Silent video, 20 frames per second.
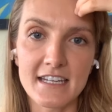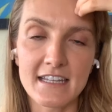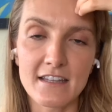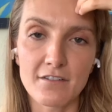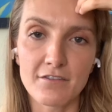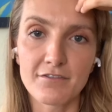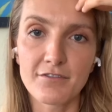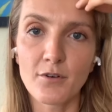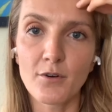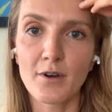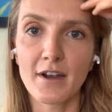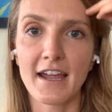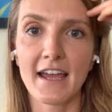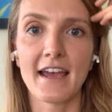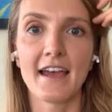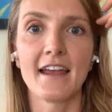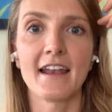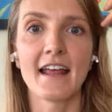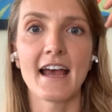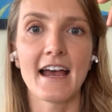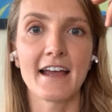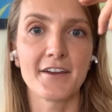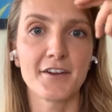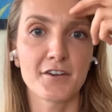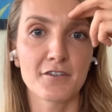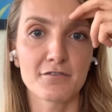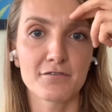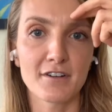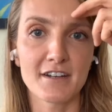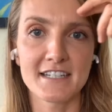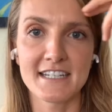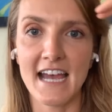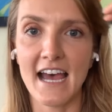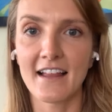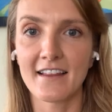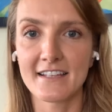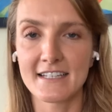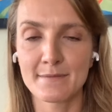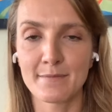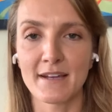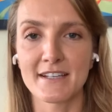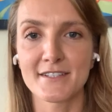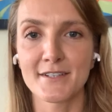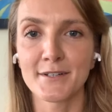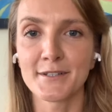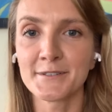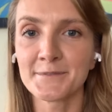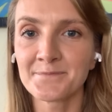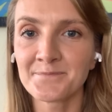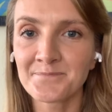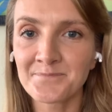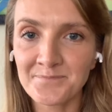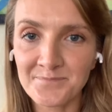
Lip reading: in the forehead at your frontalis muscle.